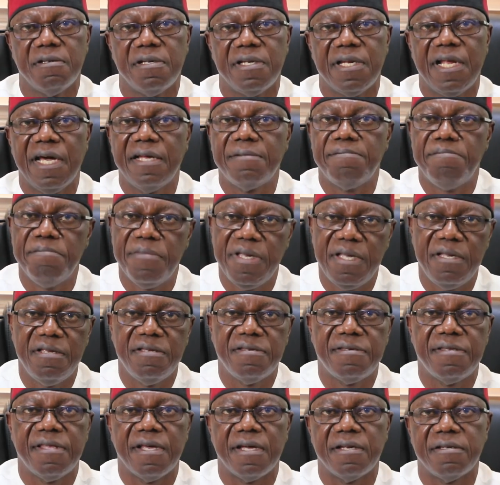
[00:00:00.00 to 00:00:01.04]
That
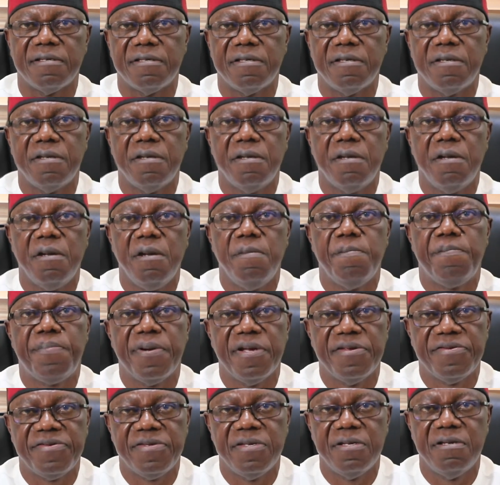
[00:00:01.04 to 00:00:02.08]
means that in
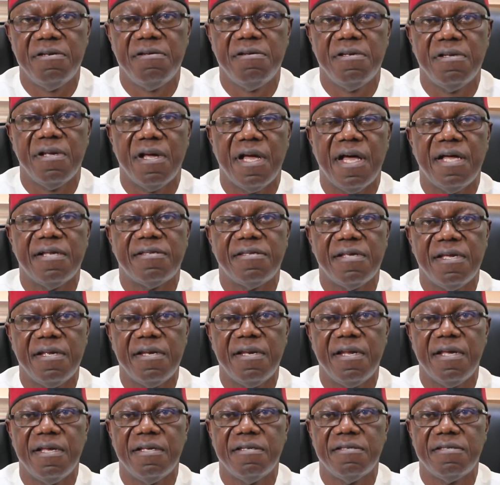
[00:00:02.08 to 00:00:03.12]
person
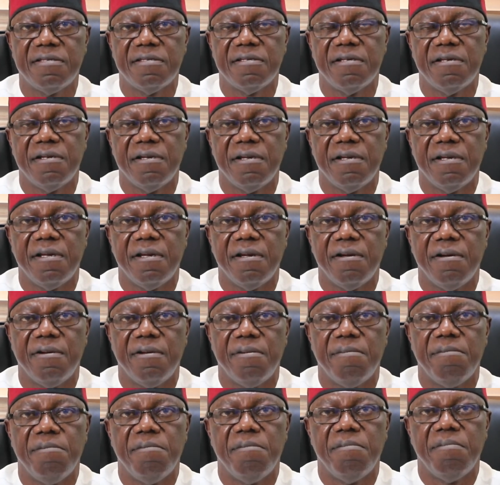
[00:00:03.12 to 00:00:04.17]
attendance
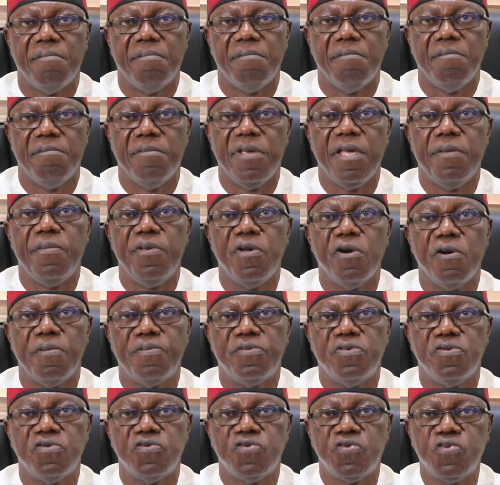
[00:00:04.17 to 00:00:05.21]
may be
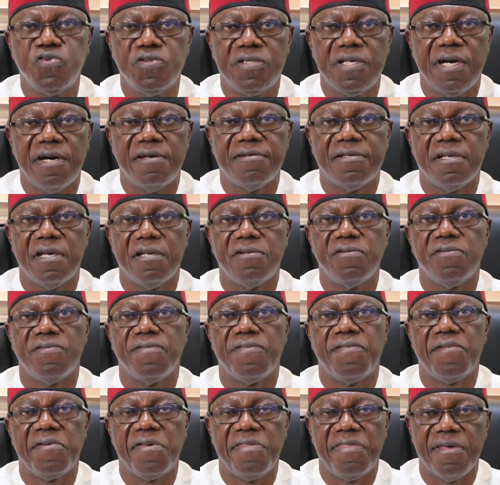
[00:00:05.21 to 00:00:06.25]
up to 2,000 to
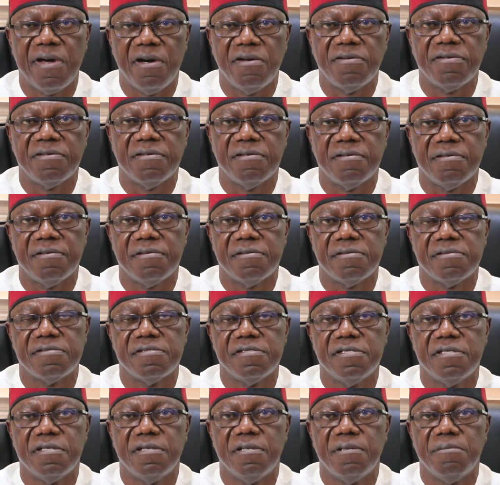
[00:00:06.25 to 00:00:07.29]
3,000,
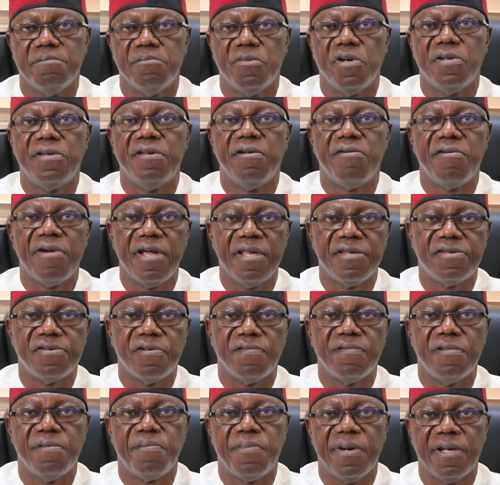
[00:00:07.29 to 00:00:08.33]
but the rest
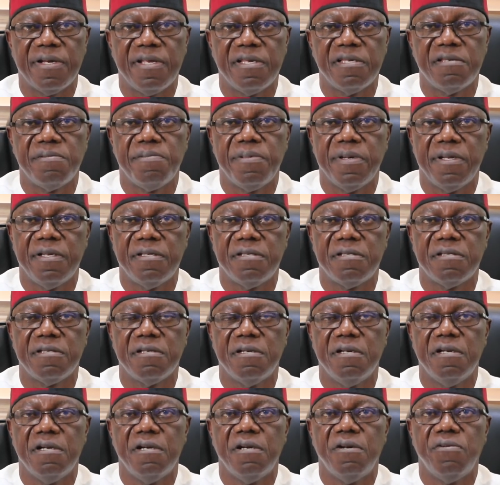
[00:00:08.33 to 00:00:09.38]
of the participants
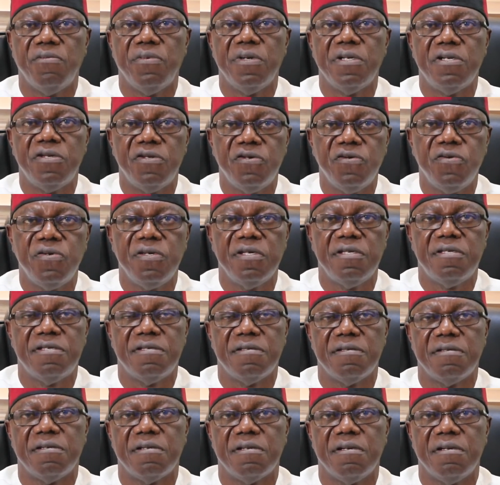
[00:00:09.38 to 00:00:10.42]
will do it
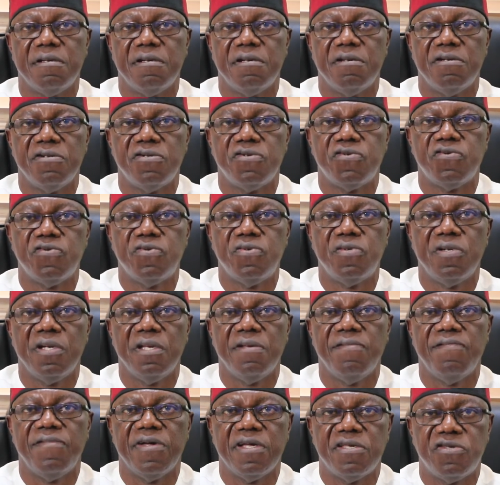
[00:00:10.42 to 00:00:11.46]
through
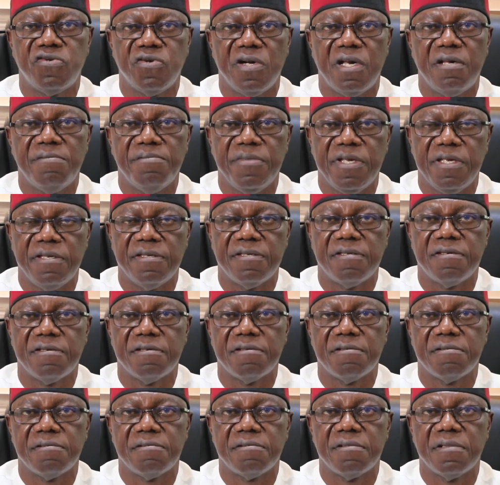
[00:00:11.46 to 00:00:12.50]
a virtual means.
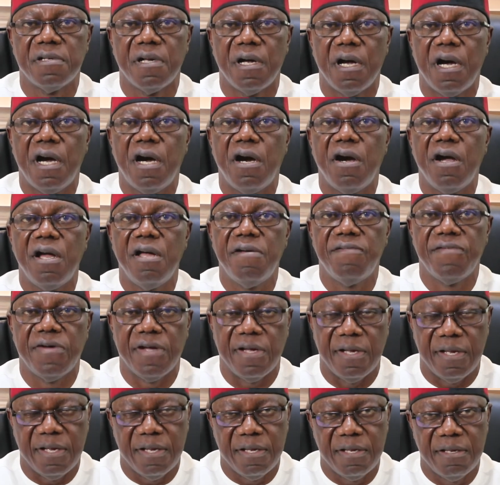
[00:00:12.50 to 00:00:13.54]

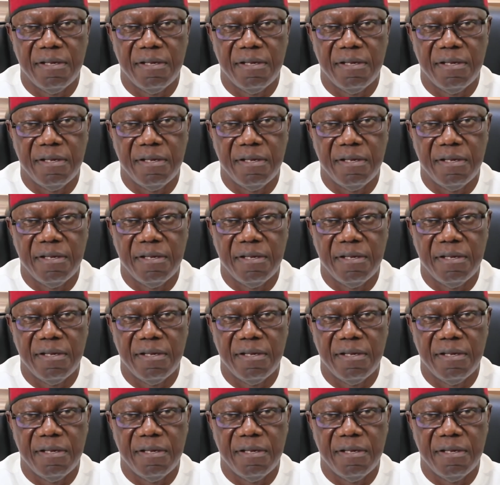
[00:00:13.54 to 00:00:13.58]
However,